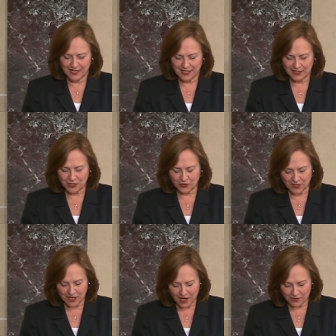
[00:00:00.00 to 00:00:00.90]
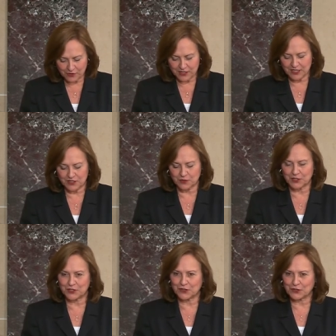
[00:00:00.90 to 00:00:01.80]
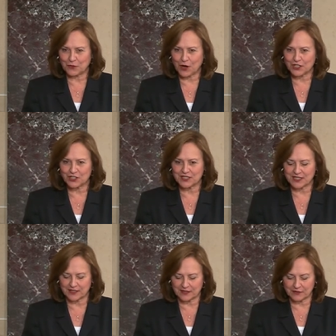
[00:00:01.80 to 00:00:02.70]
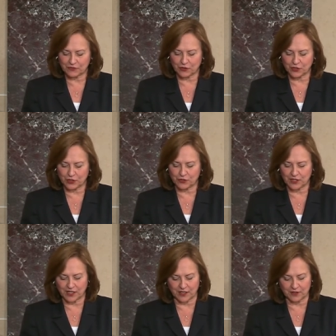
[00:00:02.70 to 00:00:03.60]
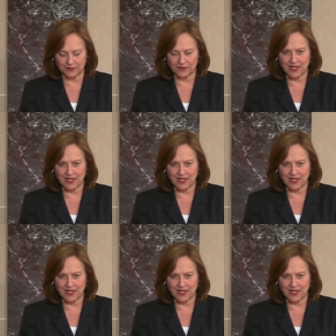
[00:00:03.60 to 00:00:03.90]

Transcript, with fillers: And so the Congress has returned to Washington for a new year,